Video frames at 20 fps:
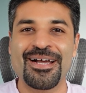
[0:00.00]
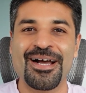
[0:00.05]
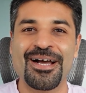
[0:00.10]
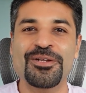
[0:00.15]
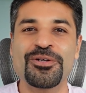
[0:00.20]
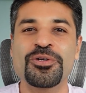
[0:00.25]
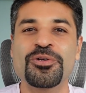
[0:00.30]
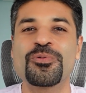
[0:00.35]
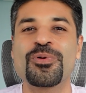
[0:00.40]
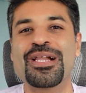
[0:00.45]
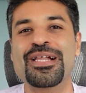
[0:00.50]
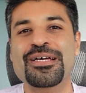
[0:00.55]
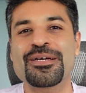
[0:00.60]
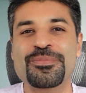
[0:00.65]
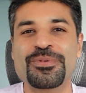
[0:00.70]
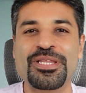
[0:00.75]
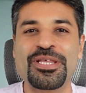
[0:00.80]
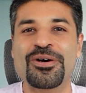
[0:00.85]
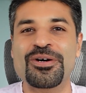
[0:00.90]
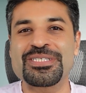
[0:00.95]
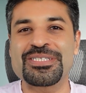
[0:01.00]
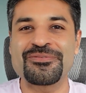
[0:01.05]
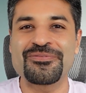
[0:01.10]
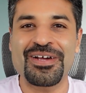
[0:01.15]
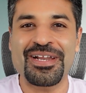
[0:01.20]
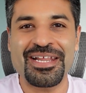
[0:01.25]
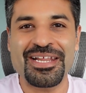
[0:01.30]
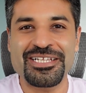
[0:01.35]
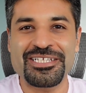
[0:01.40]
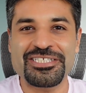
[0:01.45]
Hello and welcome to the Awesome
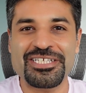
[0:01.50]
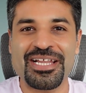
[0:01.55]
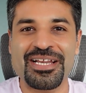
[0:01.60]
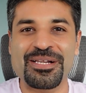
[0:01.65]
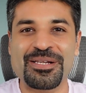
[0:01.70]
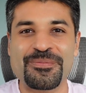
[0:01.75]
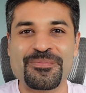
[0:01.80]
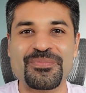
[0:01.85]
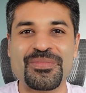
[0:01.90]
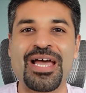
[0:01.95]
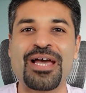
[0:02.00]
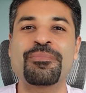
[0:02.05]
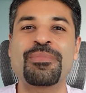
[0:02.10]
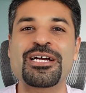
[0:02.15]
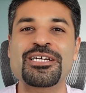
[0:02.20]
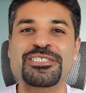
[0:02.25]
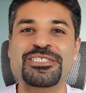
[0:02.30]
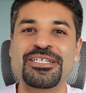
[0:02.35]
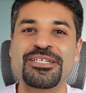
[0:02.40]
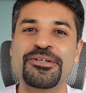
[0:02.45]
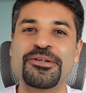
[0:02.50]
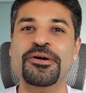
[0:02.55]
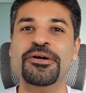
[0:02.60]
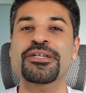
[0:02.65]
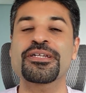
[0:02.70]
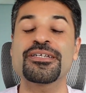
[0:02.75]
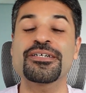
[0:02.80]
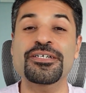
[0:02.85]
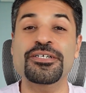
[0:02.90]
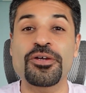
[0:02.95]
180 channel. I'm Ashdin
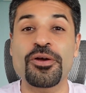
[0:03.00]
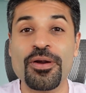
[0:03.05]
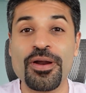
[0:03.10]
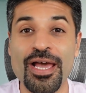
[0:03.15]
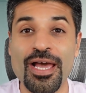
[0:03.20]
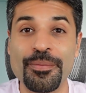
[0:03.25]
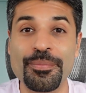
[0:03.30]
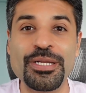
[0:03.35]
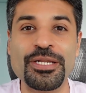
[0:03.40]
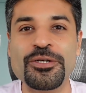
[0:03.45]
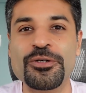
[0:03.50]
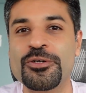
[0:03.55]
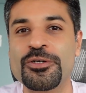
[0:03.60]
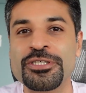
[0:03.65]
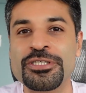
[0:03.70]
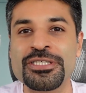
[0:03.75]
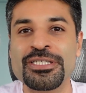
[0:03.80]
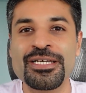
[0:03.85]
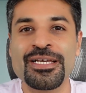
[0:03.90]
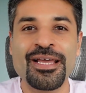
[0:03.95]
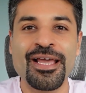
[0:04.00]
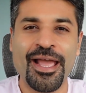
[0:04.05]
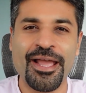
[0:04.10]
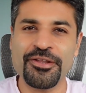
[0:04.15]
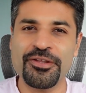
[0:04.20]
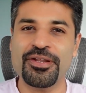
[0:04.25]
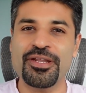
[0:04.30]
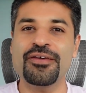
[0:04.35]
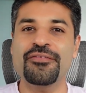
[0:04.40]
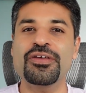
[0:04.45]
Doctor, your habit coach,
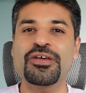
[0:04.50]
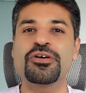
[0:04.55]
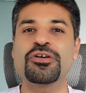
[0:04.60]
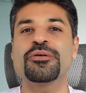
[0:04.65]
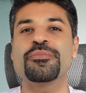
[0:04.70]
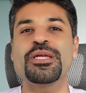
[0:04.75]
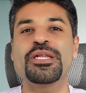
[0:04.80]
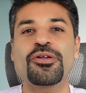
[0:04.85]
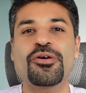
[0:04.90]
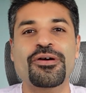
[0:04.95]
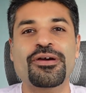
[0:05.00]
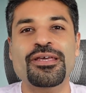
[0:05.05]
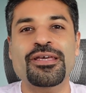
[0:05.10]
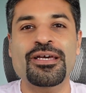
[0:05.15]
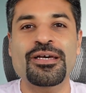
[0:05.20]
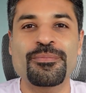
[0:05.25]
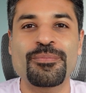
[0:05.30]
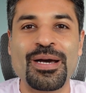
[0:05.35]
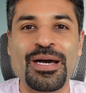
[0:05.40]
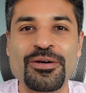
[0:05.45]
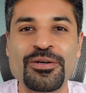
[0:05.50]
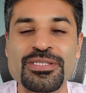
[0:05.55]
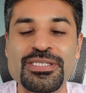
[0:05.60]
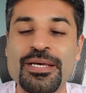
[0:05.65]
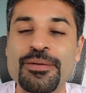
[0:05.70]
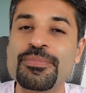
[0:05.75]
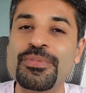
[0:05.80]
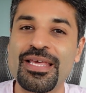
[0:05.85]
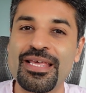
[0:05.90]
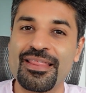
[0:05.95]
and today we're going to be talking about
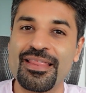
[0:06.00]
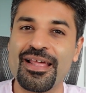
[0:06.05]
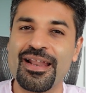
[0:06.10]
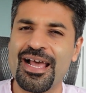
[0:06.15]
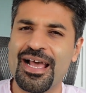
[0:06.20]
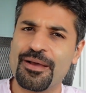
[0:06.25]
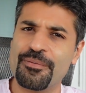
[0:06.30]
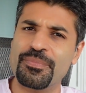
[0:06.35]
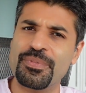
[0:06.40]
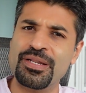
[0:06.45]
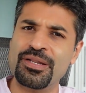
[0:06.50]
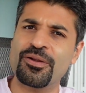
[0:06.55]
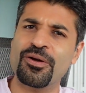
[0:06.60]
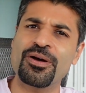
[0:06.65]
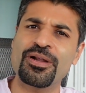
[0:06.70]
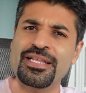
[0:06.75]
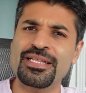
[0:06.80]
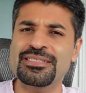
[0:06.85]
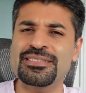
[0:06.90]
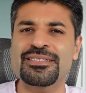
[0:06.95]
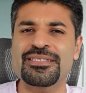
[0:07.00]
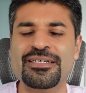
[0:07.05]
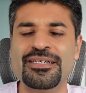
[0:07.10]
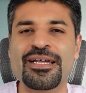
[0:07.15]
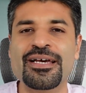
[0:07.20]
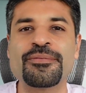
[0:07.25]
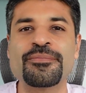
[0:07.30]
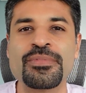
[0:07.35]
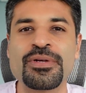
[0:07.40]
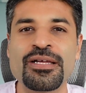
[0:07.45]
something that happened on
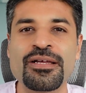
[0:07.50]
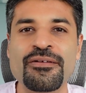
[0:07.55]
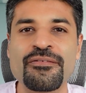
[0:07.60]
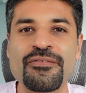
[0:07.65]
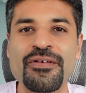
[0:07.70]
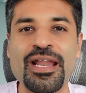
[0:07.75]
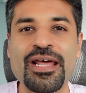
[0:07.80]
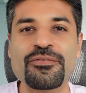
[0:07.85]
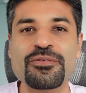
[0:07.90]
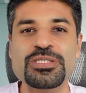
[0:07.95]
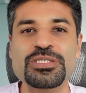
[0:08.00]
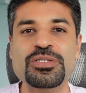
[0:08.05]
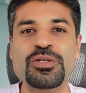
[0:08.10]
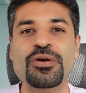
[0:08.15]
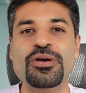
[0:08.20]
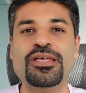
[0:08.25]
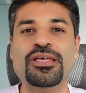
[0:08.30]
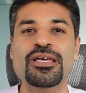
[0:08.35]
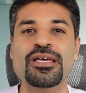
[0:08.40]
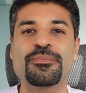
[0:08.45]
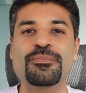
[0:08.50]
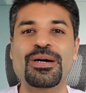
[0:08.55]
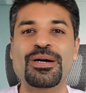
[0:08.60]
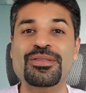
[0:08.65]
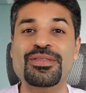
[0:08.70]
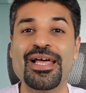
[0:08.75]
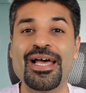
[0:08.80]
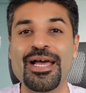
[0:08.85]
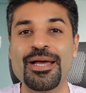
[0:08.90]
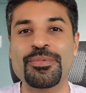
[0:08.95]
Instagram when I was talking
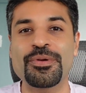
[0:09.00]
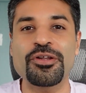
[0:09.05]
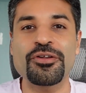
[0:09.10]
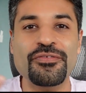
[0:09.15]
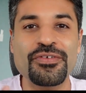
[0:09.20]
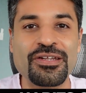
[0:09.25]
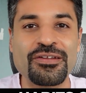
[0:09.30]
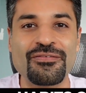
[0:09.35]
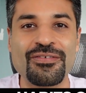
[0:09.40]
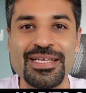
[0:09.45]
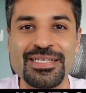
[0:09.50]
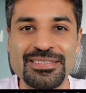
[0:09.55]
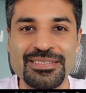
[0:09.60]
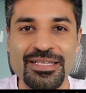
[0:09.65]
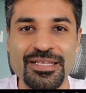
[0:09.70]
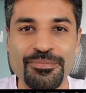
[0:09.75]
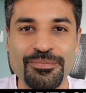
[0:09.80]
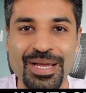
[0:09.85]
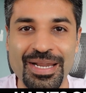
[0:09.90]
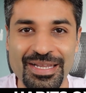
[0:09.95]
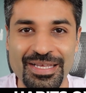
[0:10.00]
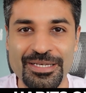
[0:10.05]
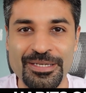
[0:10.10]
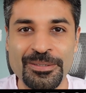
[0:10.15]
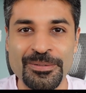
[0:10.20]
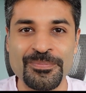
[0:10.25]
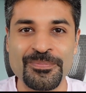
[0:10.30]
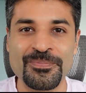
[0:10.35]
about the habit of investing money.